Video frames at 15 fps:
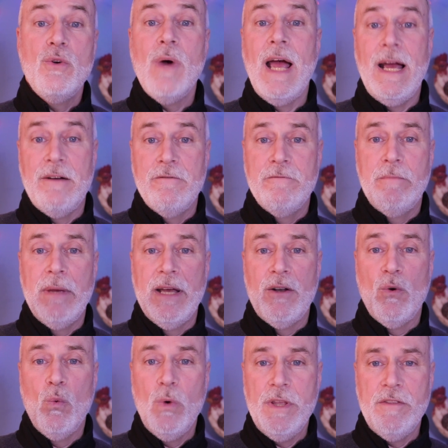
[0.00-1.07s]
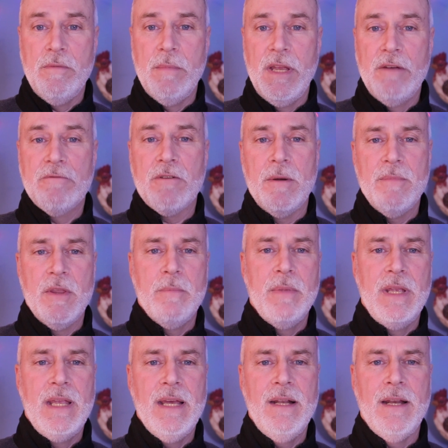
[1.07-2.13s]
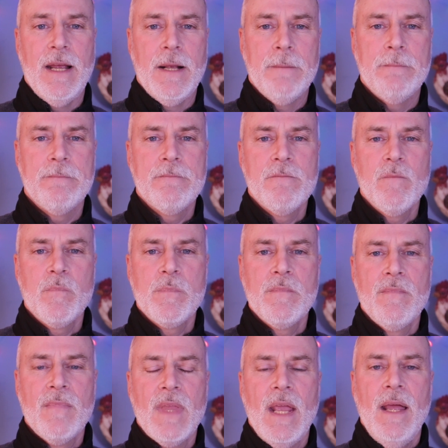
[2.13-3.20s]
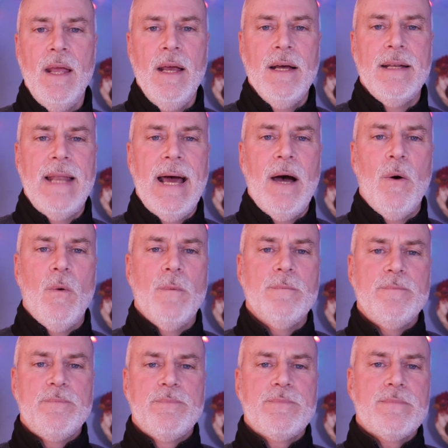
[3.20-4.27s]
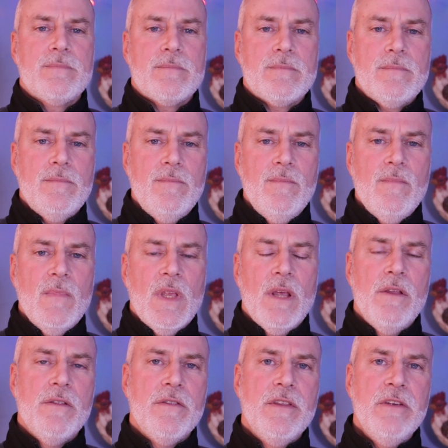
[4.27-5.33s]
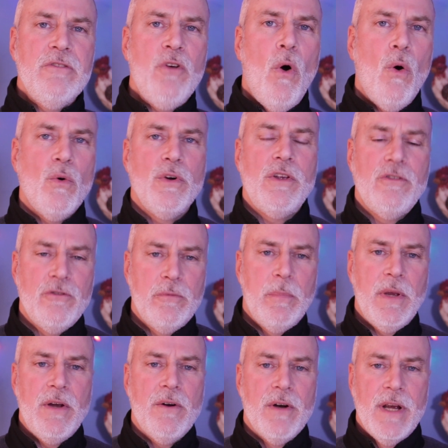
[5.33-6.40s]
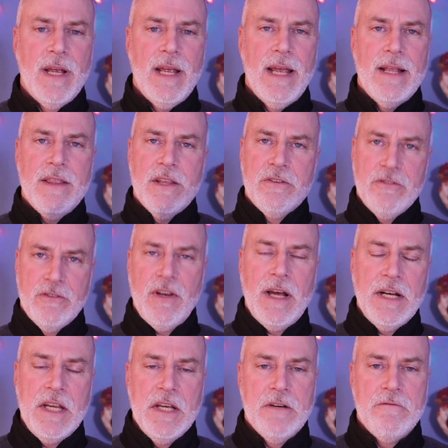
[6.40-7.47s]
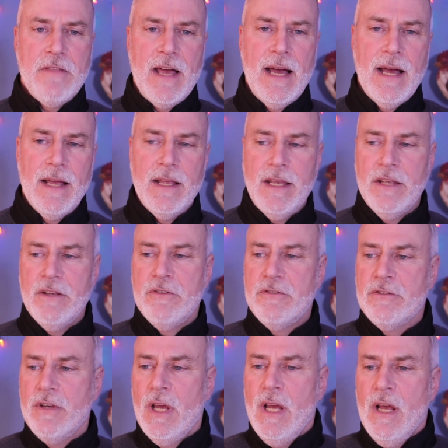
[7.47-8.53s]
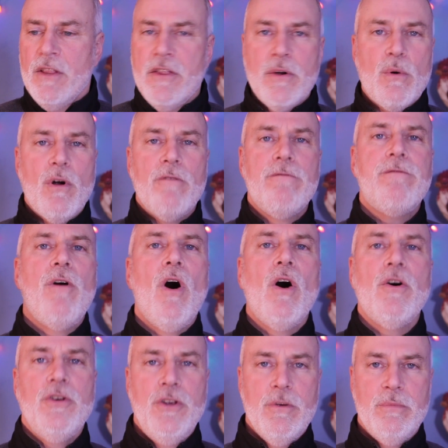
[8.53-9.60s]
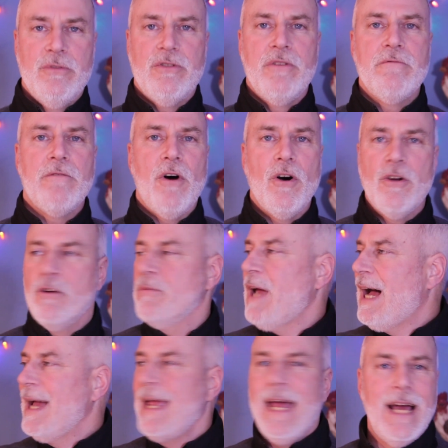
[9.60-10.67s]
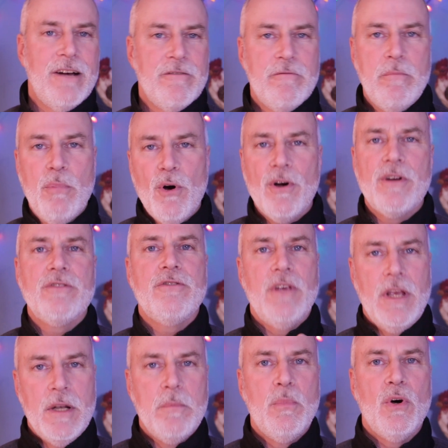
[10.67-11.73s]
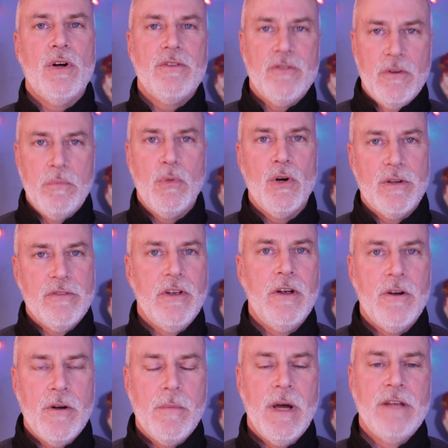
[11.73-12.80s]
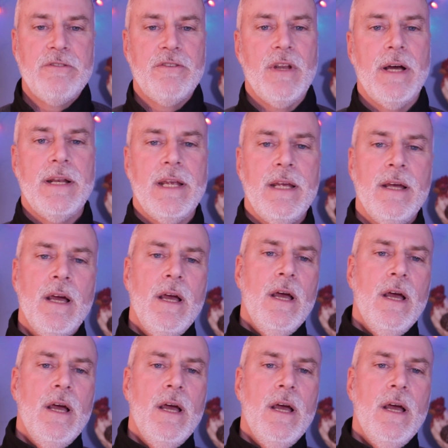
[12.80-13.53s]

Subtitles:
have been with me from the beginning. Now, this Holy Spirit and the study of that is, there are volumes and volumes. I have books and books and books here in my study